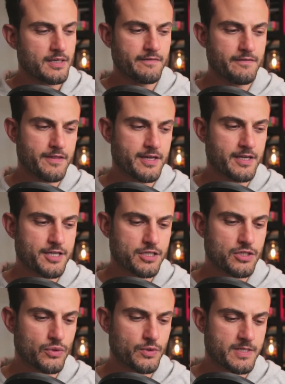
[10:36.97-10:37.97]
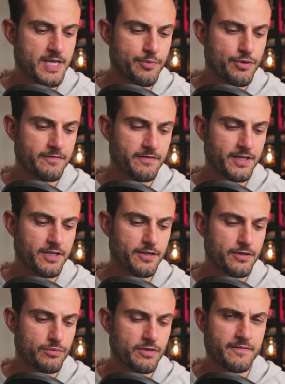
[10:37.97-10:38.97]
If you think I should do a separate
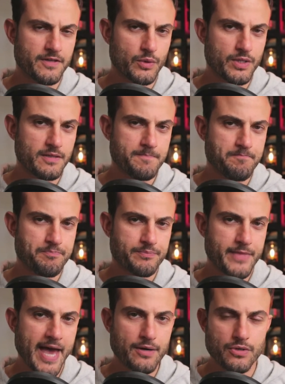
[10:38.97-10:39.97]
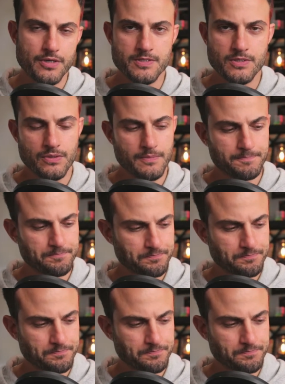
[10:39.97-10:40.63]
video reviewing Acros 2,